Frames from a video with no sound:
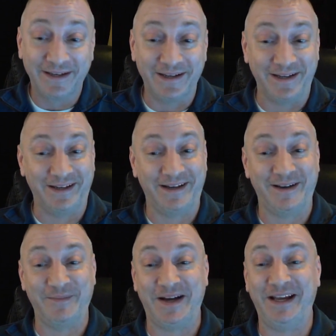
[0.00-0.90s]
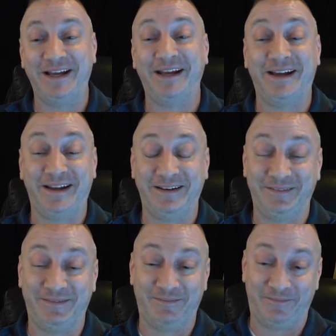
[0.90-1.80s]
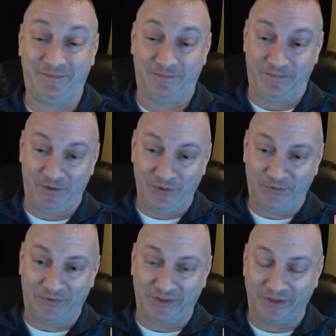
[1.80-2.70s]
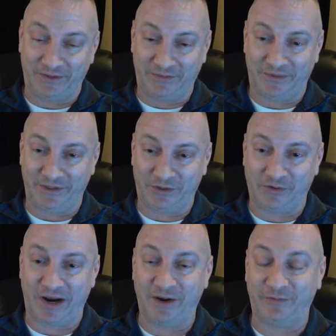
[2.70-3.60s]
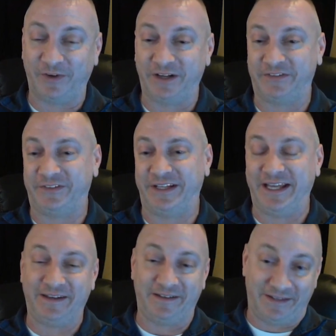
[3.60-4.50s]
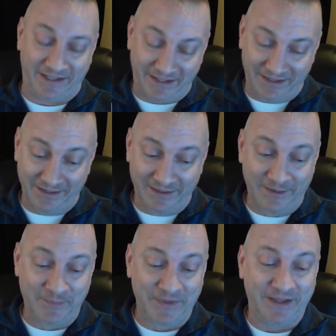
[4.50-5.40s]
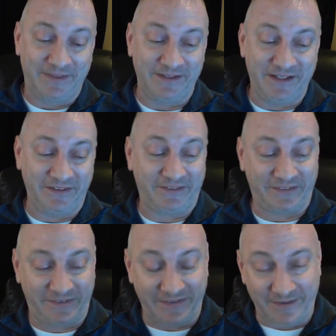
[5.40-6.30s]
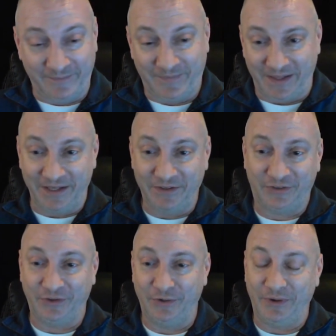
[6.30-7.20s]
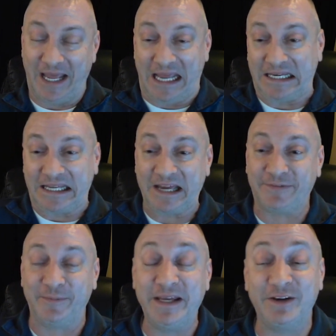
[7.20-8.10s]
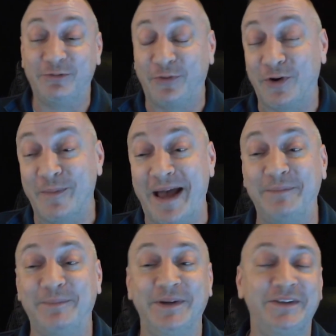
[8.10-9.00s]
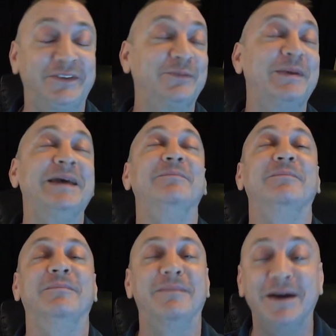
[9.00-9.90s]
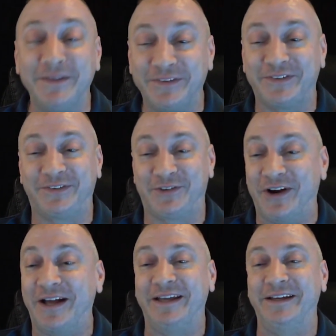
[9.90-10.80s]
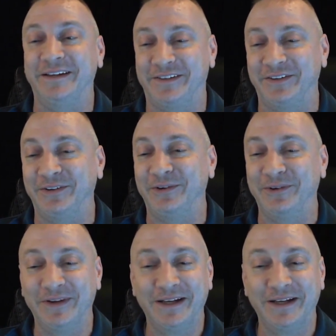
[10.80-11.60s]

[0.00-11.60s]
I used the CryoFlux to get the discs into ADF Amiga format, but spent months trying to